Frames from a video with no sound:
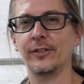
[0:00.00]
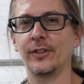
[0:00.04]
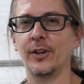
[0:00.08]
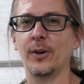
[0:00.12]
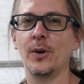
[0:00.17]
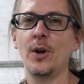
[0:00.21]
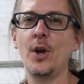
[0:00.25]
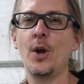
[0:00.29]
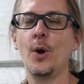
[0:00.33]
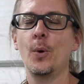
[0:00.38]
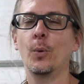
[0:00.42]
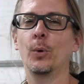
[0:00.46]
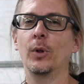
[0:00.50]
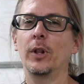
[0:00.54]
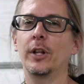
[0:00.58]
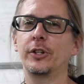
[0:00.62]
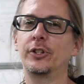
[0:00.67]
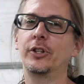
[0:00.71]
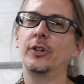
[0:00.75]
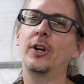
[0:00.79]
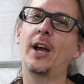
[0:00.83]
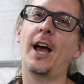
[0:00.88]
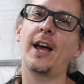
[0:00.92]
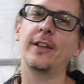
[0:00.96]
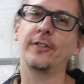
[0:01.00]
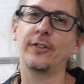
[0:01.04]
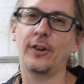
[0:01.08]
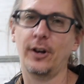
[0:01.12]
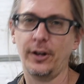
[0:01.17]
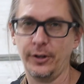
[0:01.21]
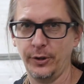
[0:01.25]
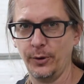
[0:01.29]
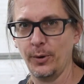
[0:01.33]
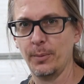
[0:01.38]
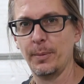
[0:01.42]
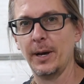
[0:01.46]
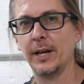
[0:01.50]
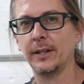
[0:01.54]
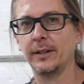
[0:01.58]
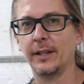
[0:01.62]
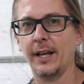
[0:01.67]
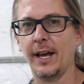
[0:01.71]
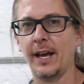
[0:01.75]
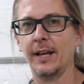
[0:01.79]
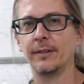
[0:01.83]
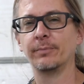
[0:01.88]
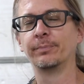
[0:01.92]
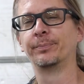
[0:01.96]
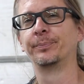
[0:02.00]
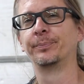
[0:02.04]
So we'll let you guys argue about that.